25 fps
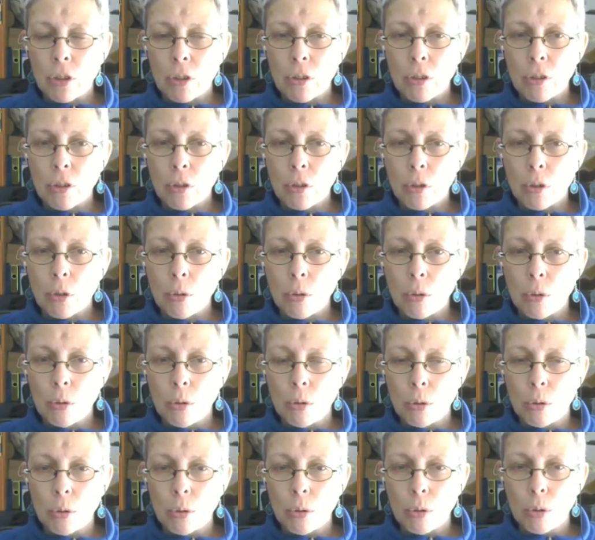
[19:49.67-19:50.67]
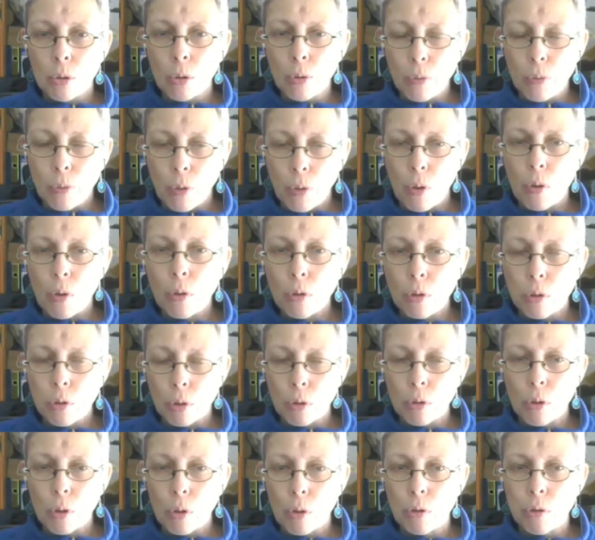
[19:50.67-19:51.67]
to to focus on those
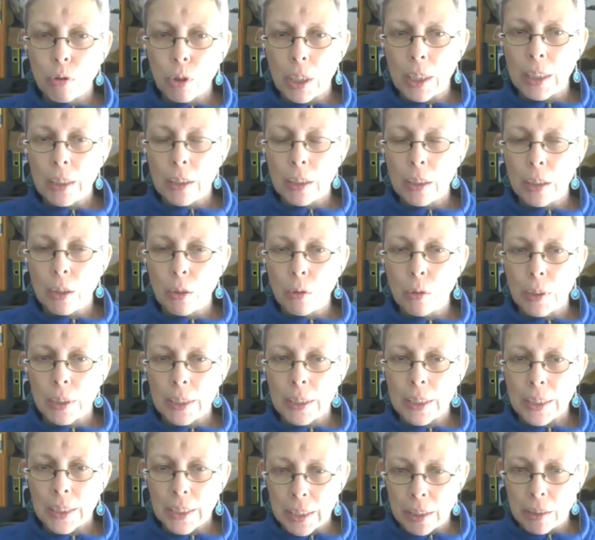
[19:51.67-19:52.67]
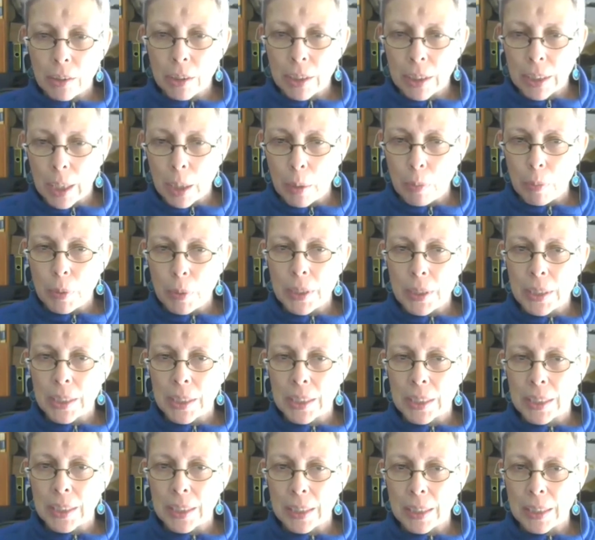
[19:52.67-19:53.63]
countries where the stereotype is uh,